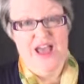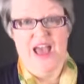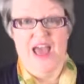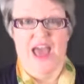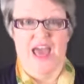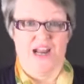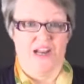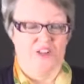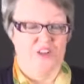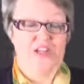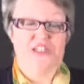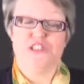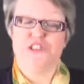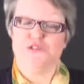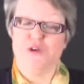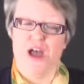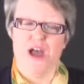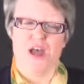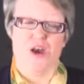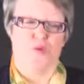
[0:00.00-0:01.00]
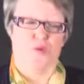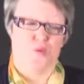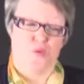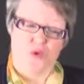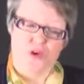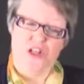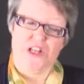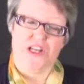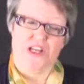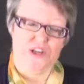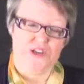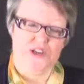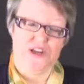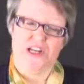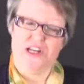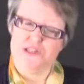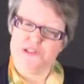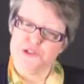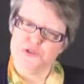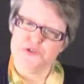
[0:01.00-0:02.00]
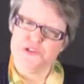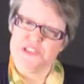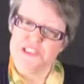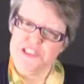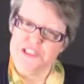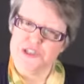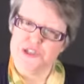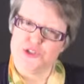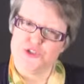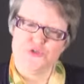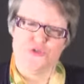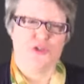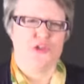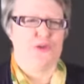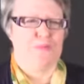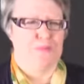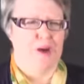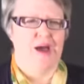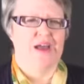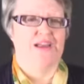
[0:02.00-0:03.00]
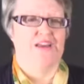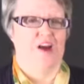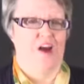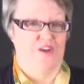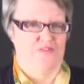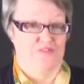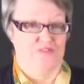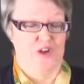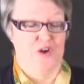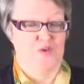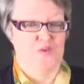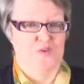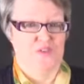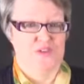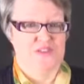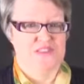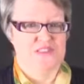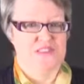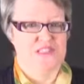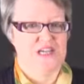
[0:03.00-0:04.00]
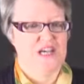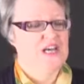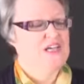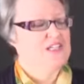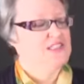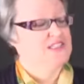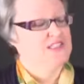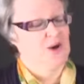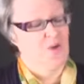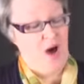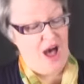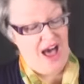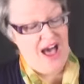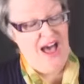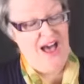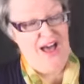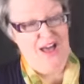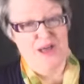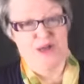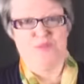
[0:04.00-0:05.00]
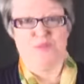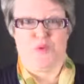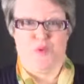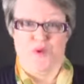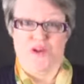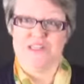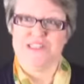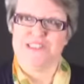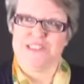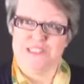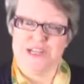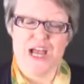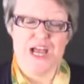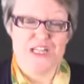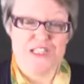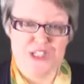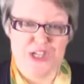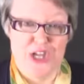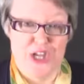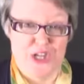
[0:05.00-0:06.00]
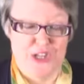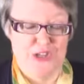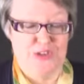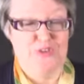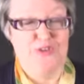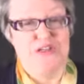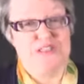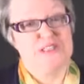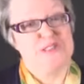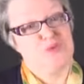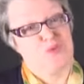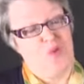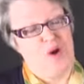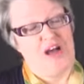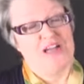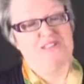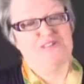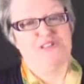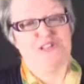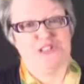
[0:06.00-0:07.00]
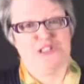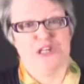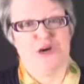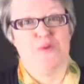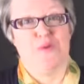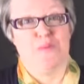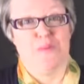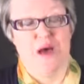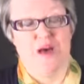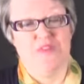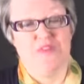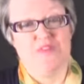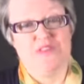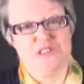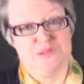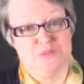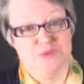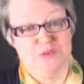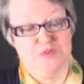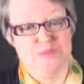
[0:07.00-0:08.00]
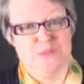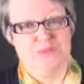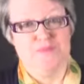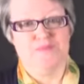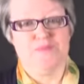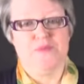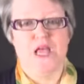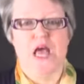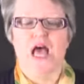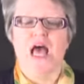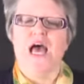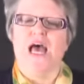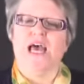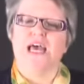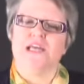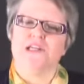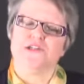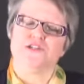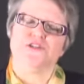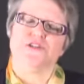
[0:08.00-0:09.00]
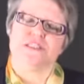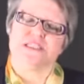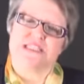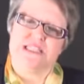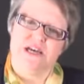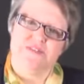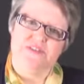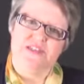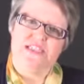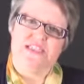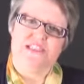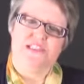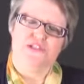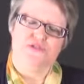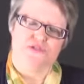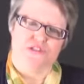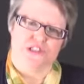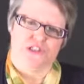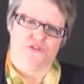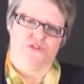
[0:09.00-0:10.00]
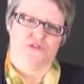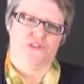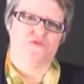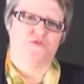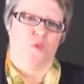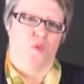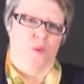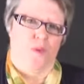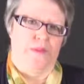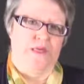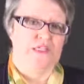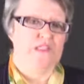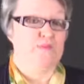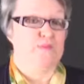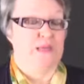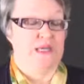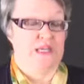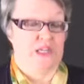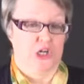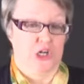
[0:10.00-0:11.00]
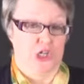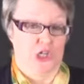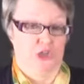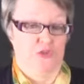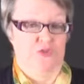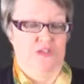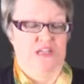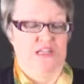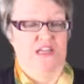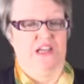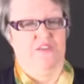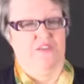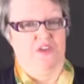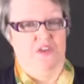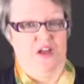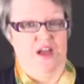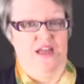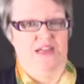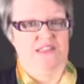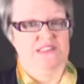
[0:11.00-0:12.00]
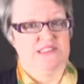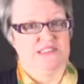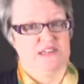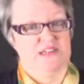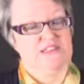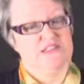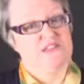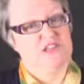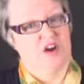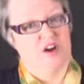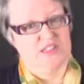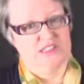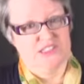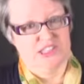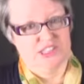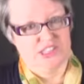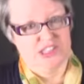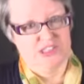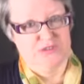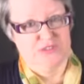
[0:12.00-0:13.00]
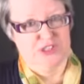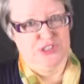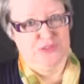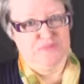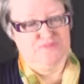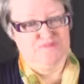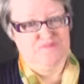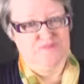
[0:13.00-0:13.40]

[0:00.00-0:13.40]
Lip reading: And unless you had a really good history teacher, you might not have known this. So I am going to educate you as to why you should know about this movement. It took 72 years for women to be included in the United States Constitution.